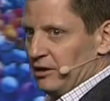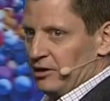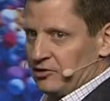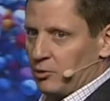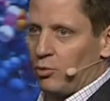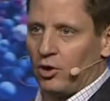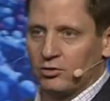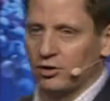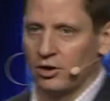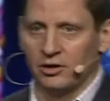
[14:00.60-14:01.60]
It's a
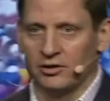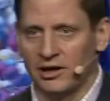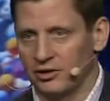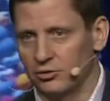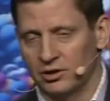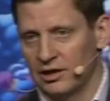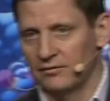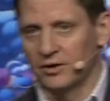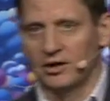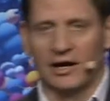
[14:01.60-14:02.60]
walled garden that you can
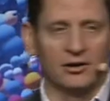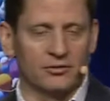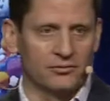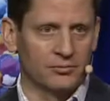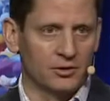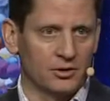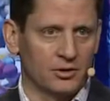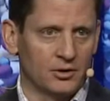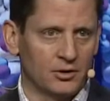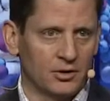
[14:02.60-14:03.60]
never get of.
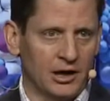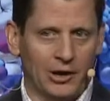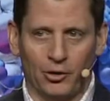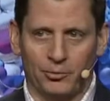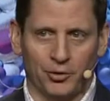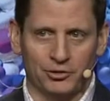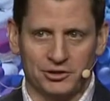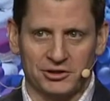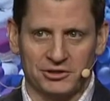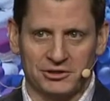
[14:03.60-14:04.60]
Our
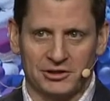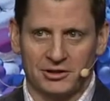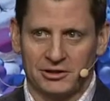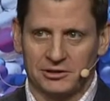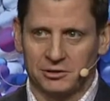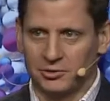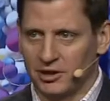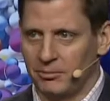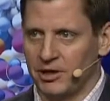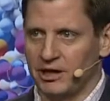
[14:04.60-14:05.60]
approach is to
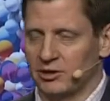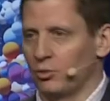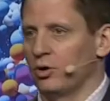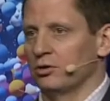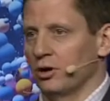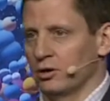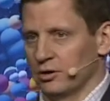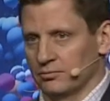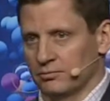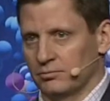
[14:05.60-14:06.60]
eliminate the walled
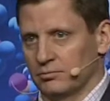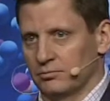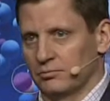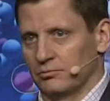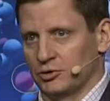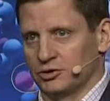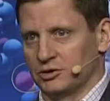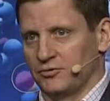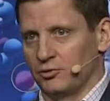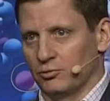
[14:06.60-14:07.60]
garden, which
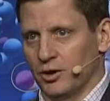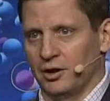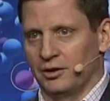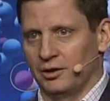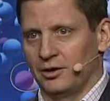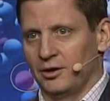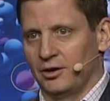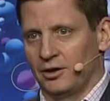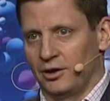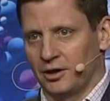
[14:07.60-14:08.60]
is if you run
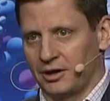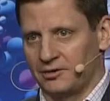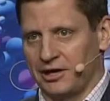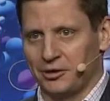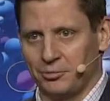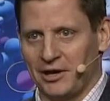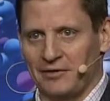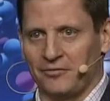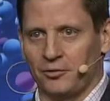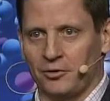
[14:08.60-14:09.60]
on a container
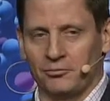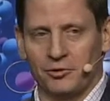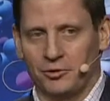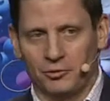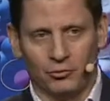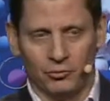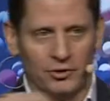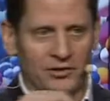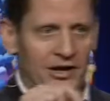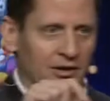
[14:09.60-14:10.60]
platform, we'll
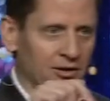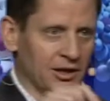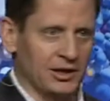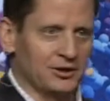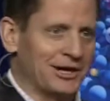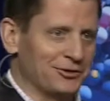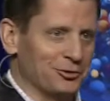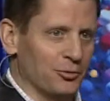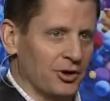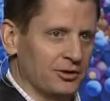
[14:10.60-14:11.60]
run that on any cloud
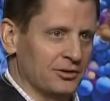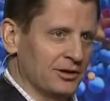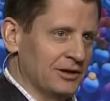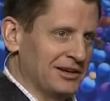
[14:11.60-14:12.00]
you want.